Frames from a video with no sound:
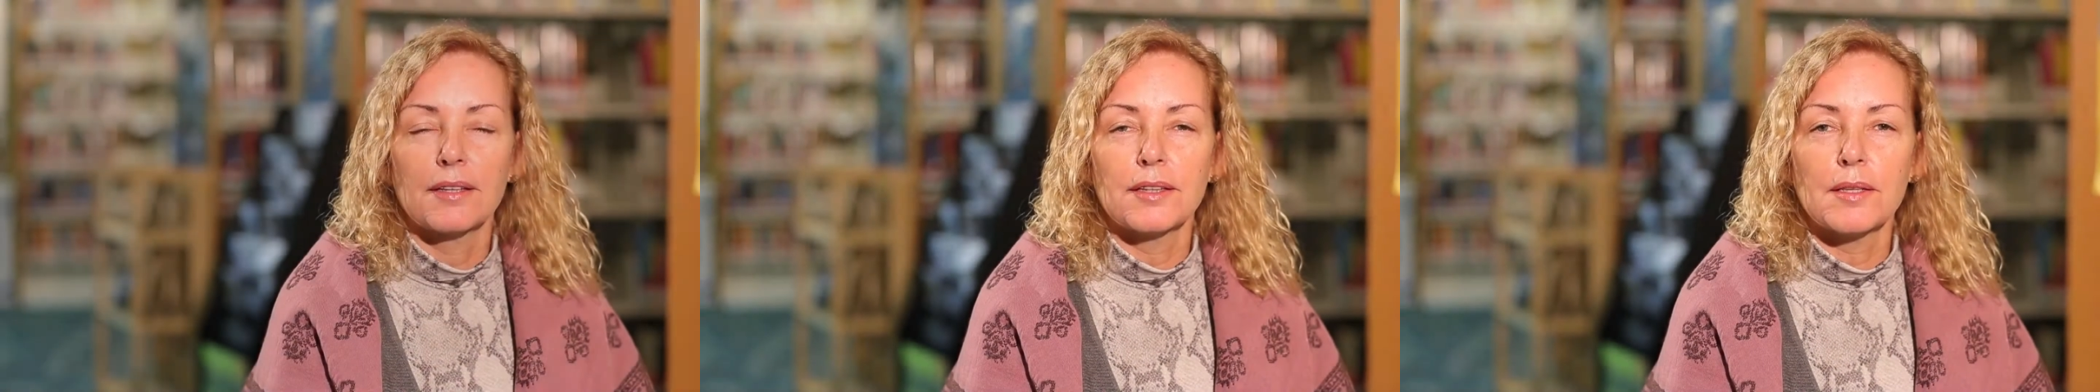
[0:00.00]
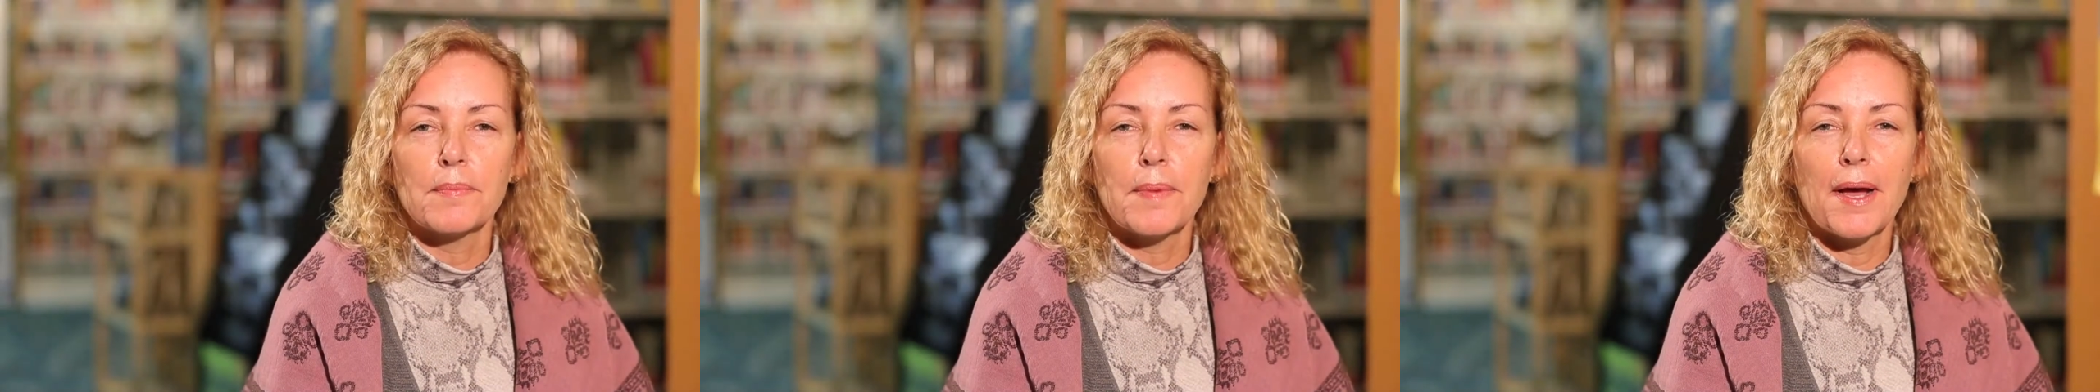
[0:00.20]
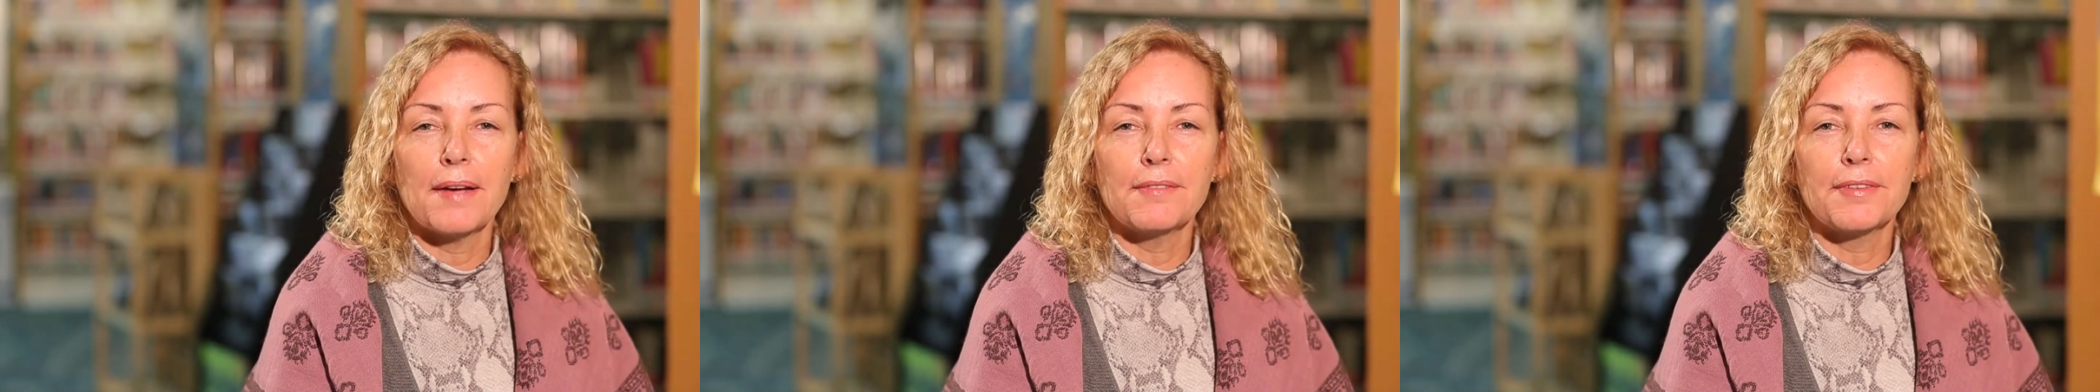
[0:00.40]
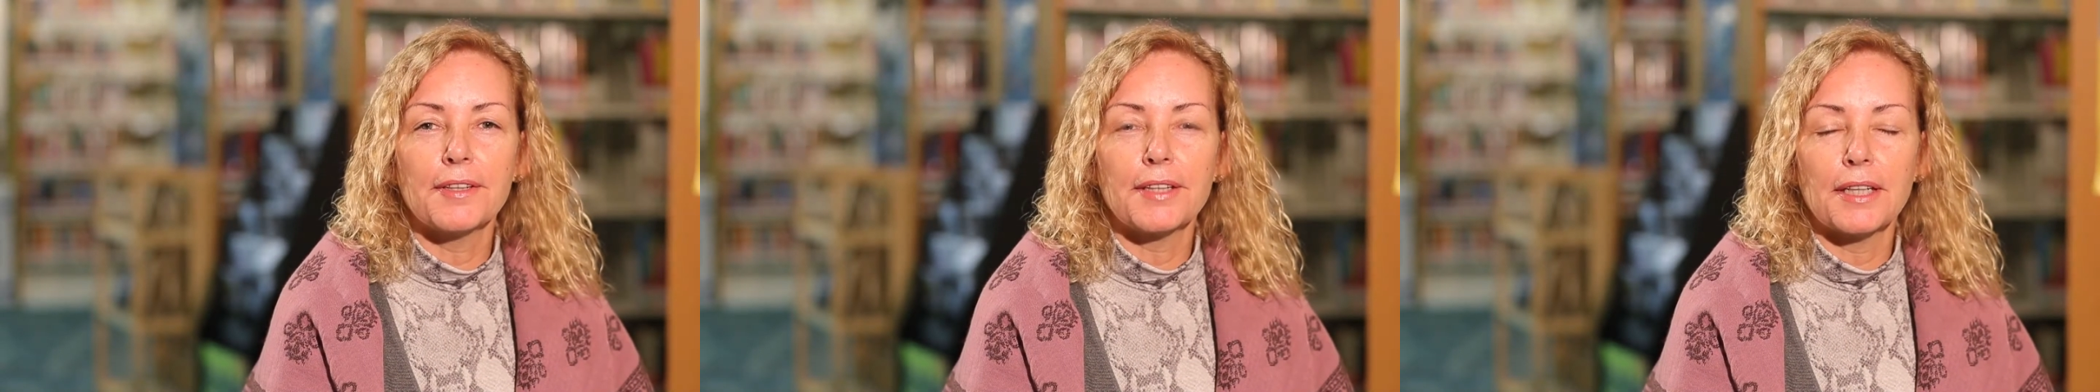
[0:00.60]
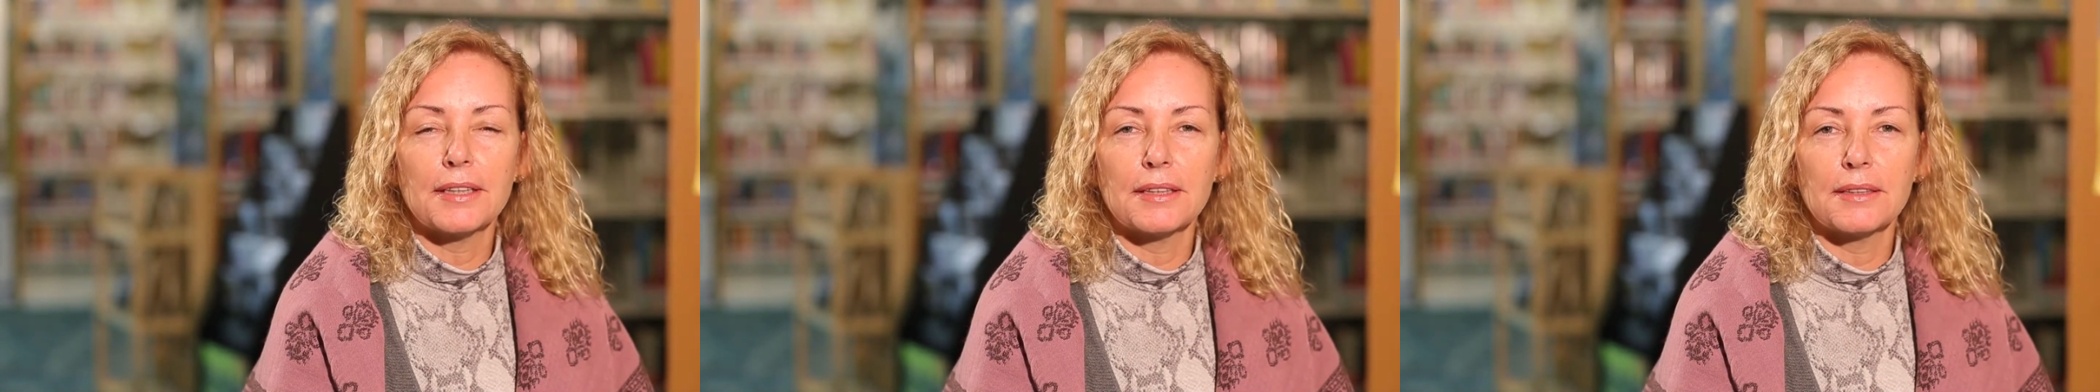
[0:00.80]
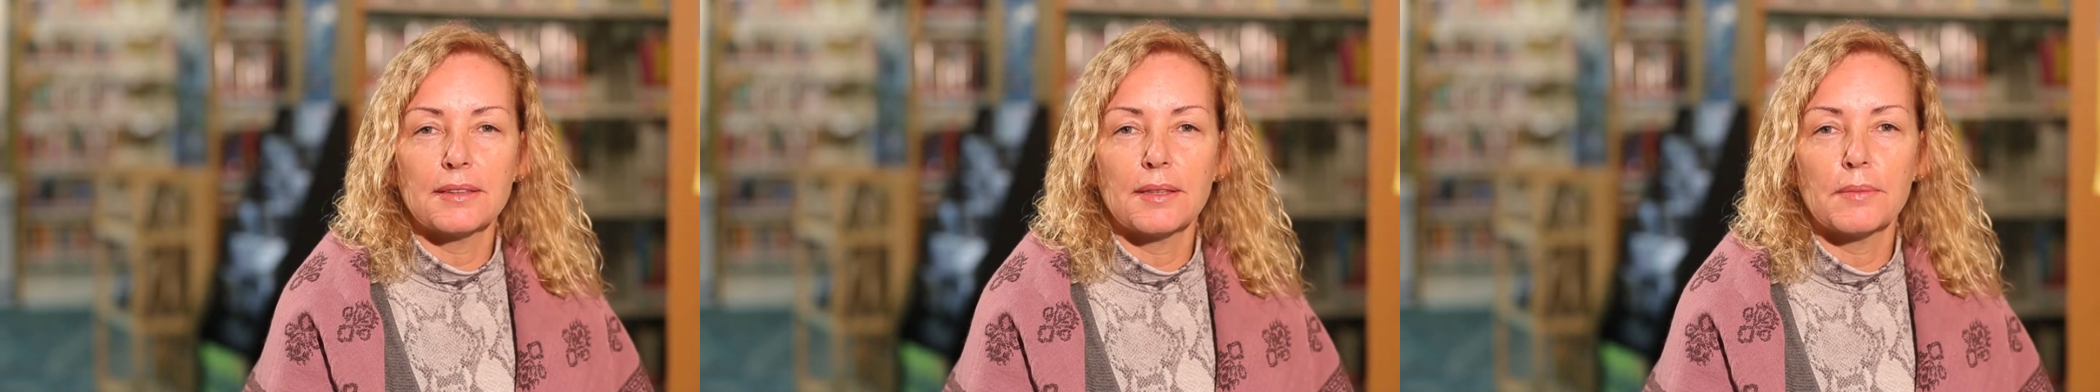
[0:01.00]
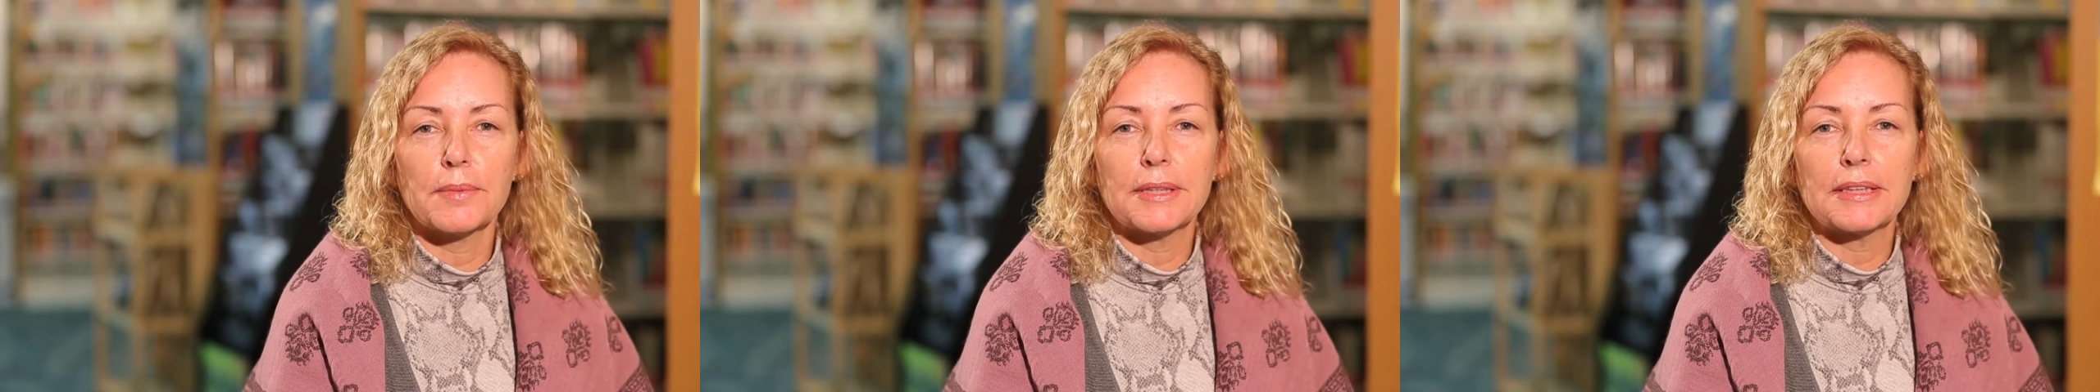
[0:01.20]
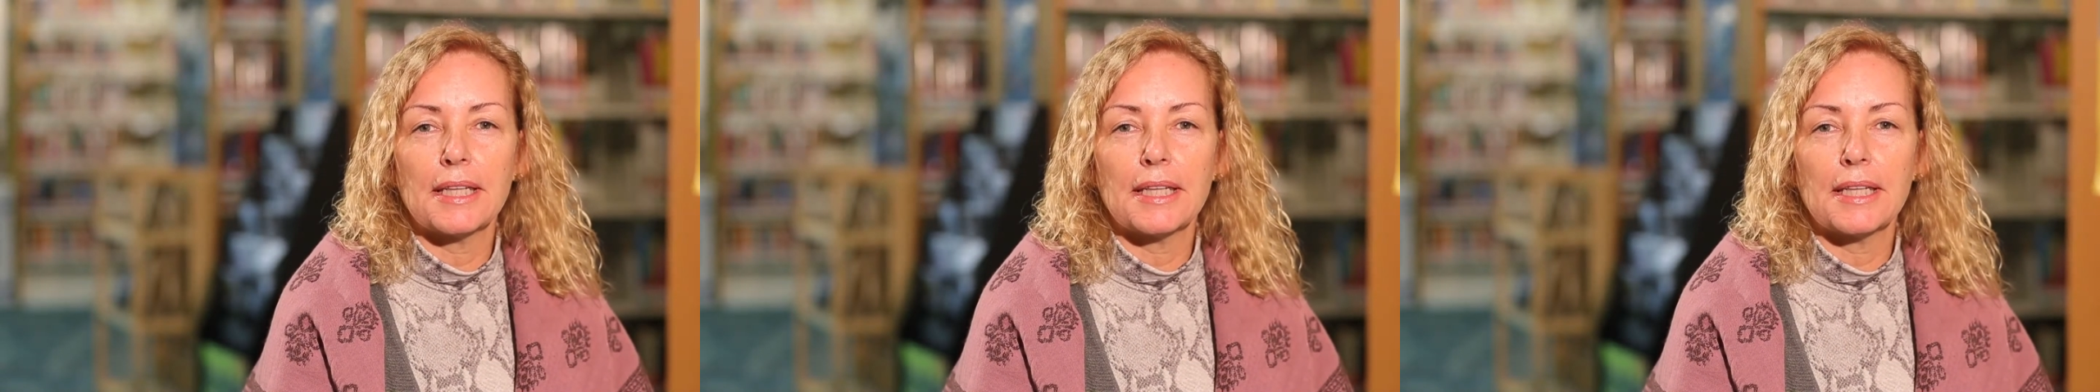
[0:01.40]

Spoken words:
The bond vote on December